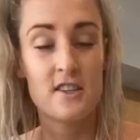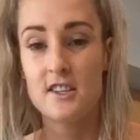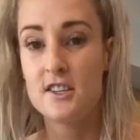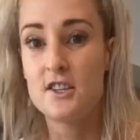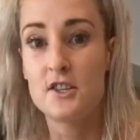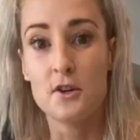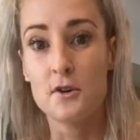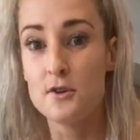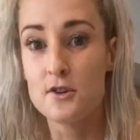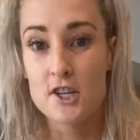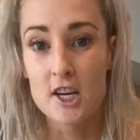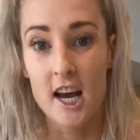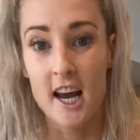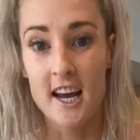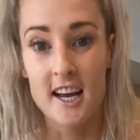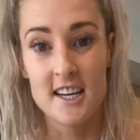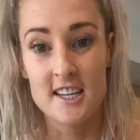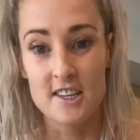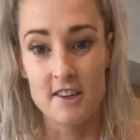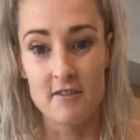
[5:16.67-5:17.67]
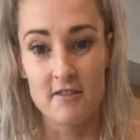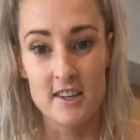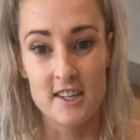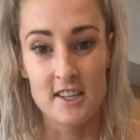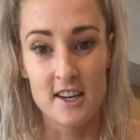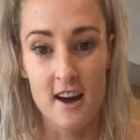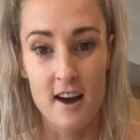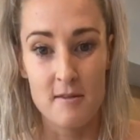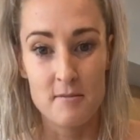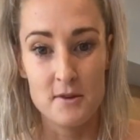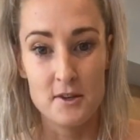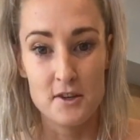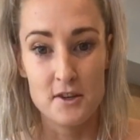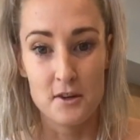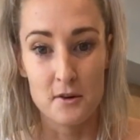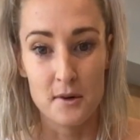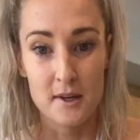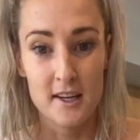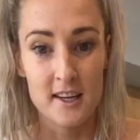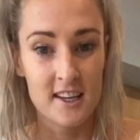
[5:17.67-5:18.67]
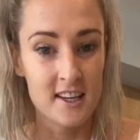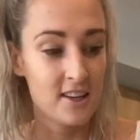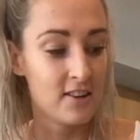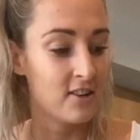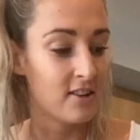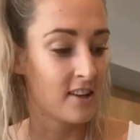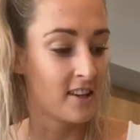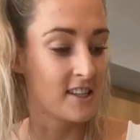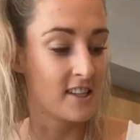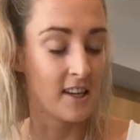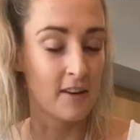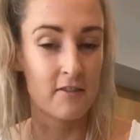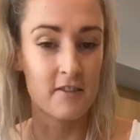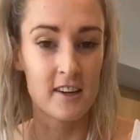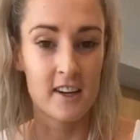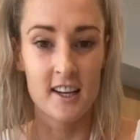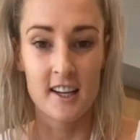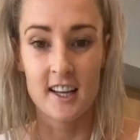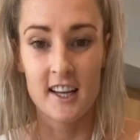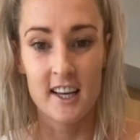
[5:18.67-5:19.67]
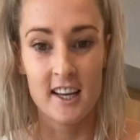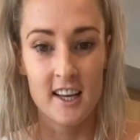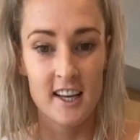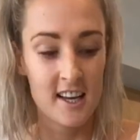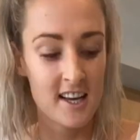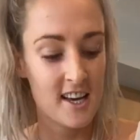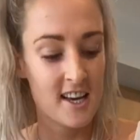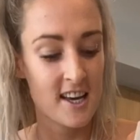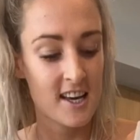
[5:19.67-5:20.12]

do change every time you do it, you can definitely